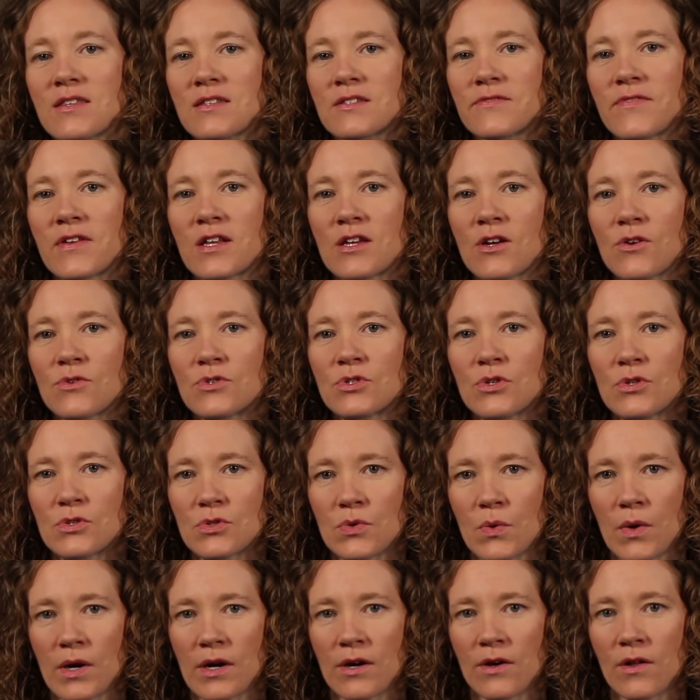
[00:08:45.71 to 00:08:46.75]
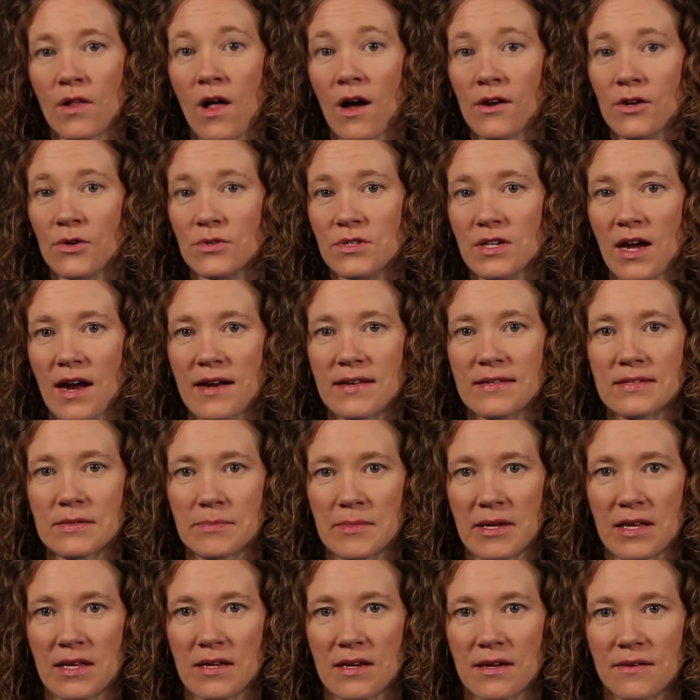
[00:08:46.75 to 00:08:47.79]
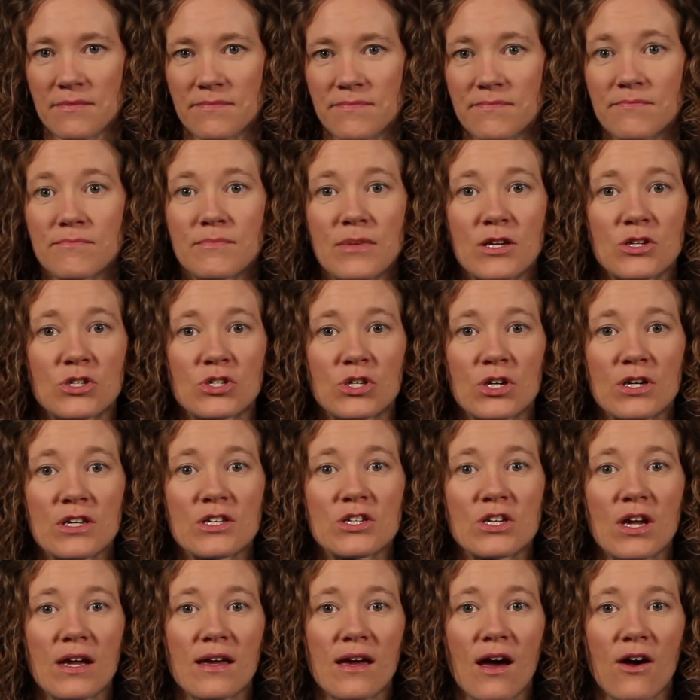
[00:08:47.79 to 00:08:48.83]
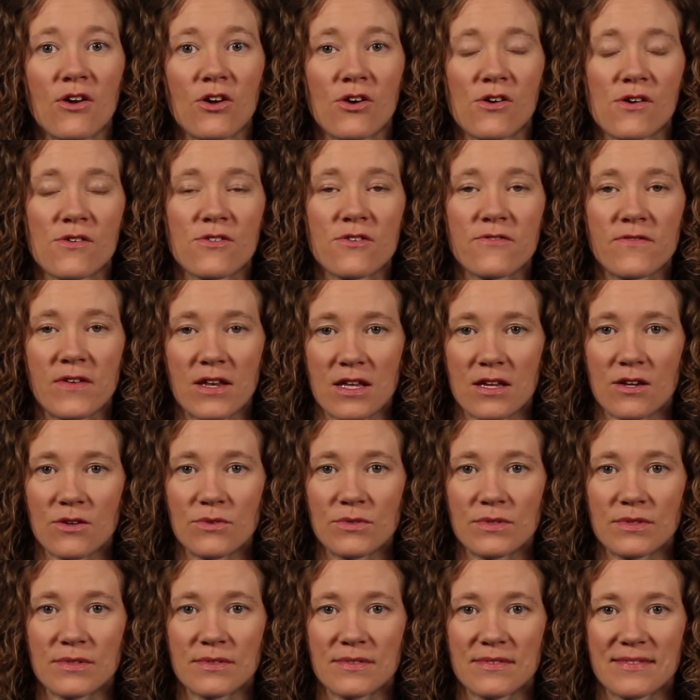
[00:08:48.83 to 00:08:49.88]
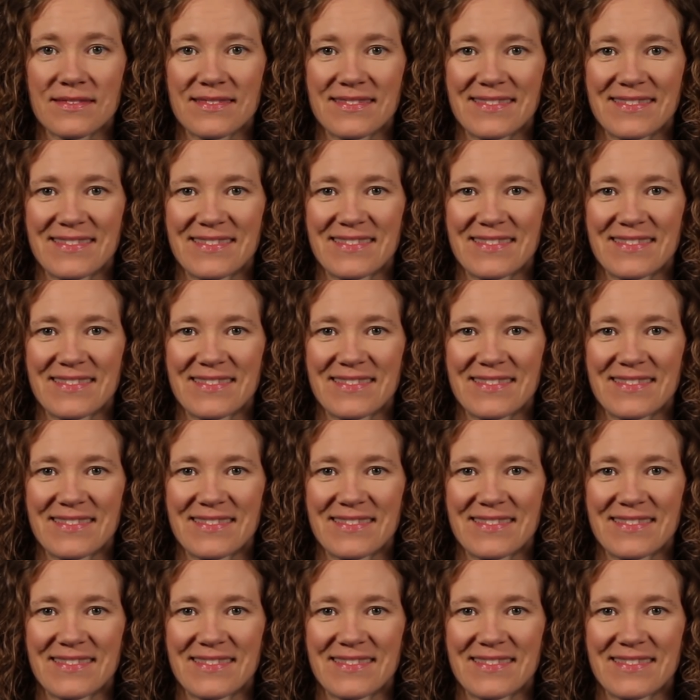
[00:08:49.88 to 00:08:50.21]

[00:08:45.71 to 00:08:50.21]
this video tutorial on otitis media. Be sure to check out our other videos.